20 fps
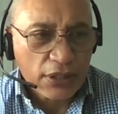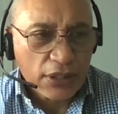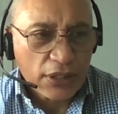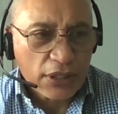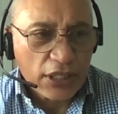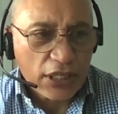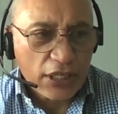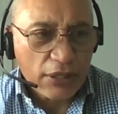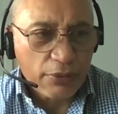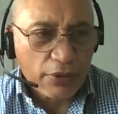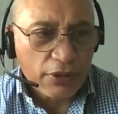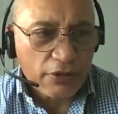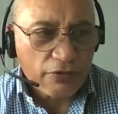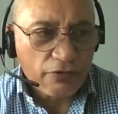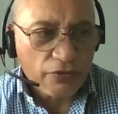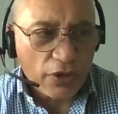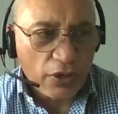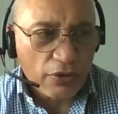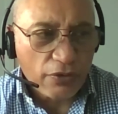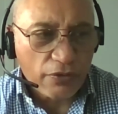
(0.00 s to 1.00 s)
It would
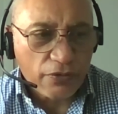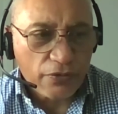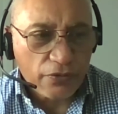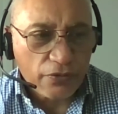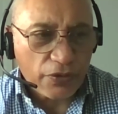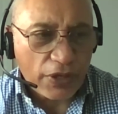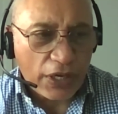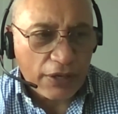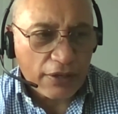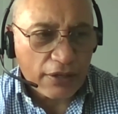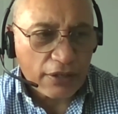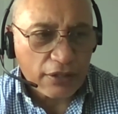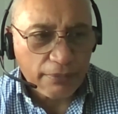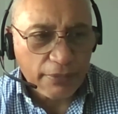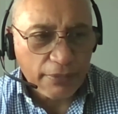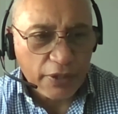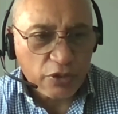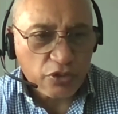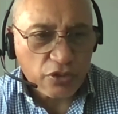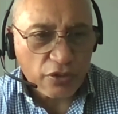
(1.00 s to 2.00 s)
involve the
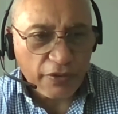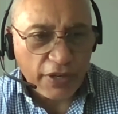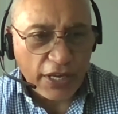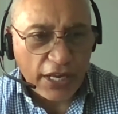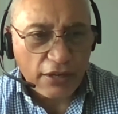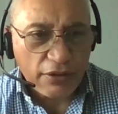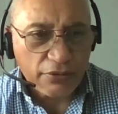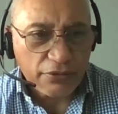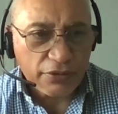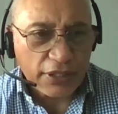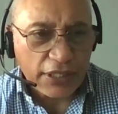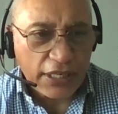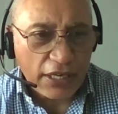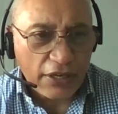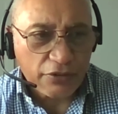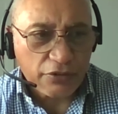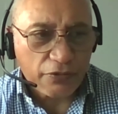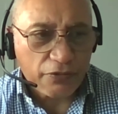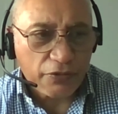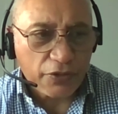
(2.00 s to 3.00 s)
Ministry of Health and health
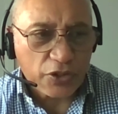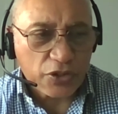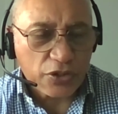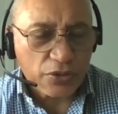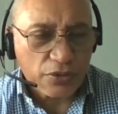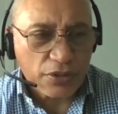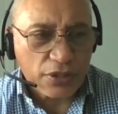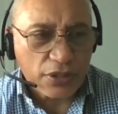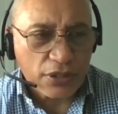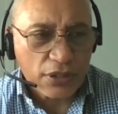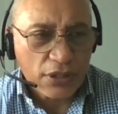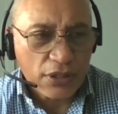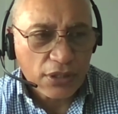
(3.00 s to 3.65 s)
officials,